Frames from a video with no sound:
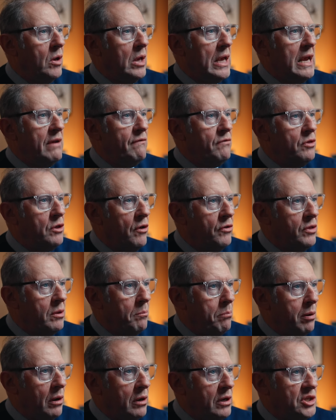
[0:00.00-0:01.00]
even though the
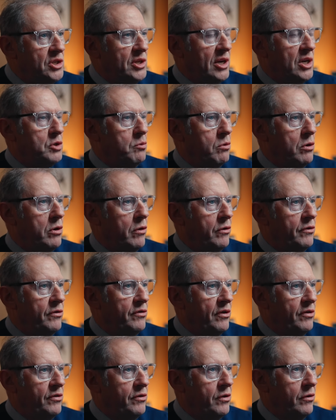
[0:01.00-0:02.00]
ballistics were
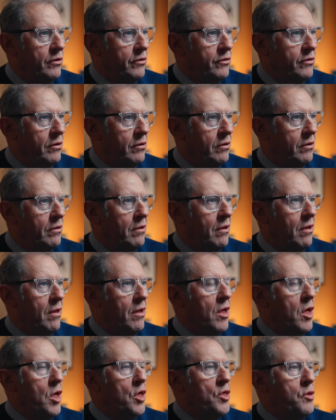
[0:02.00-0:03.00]
consistent,
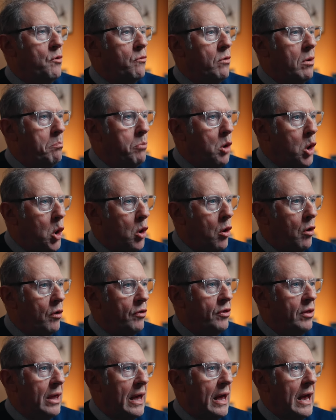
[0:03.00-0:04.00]
the report
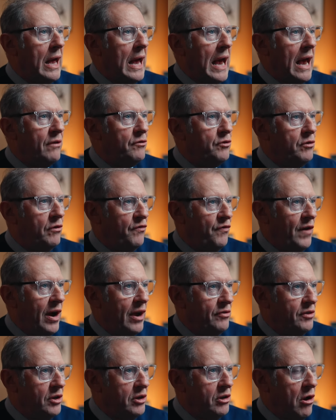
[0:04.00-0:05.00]
as you
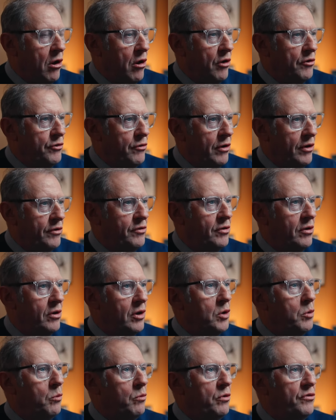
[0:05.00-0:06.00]
fired the cartridge
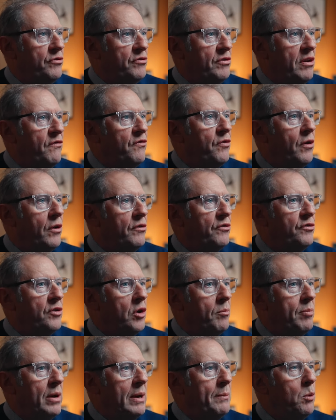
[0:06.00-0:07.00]
was different.
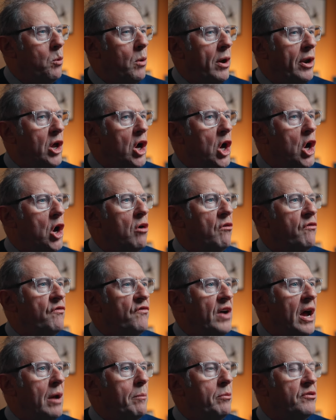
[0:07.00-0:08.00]
So people went, oh,
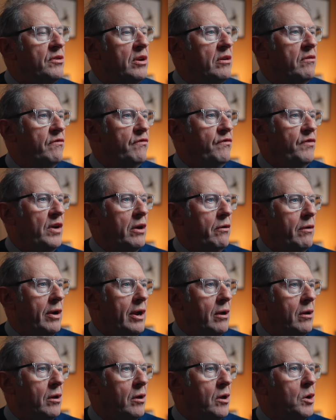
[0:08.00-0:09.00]
fibre's inferior.
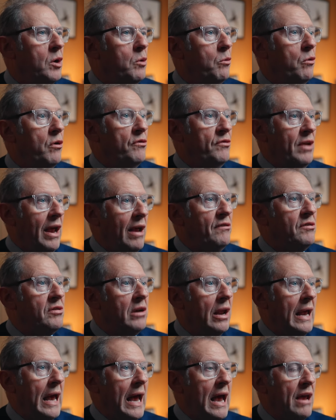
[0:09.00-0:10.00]
Whereas
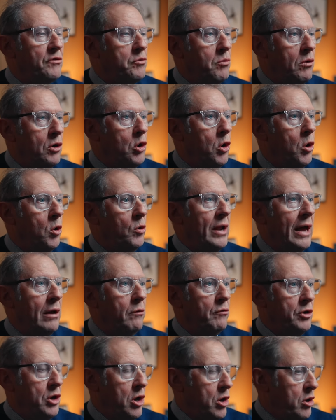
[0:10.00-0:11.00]
actually, as we all now
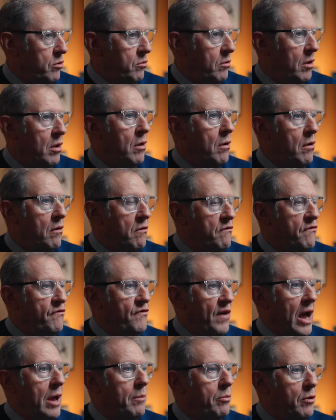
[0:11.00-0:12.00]
know,
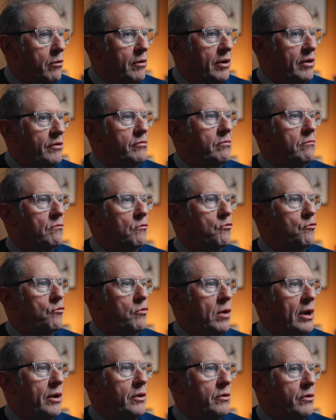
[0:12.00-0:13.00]
fibre is
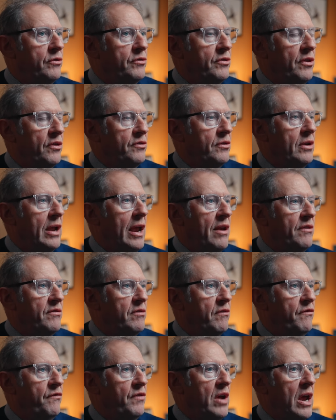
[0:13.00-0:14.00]
really consistent. It's
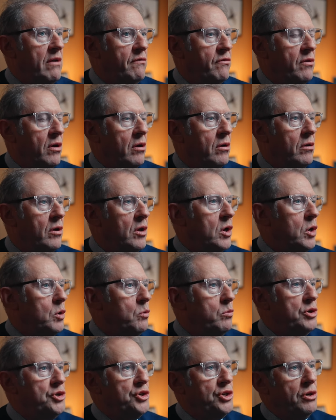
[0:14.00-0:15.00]
a favourite.
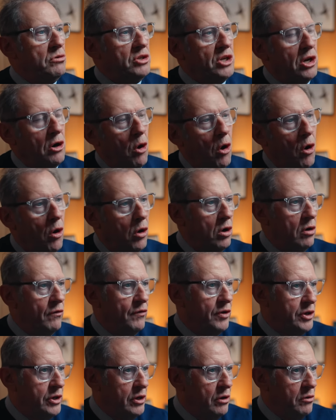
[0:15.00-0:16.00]
We shoot it all
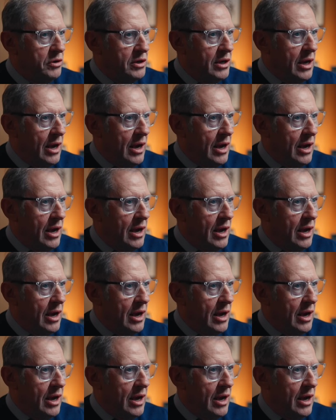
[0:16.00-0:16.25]
over the UK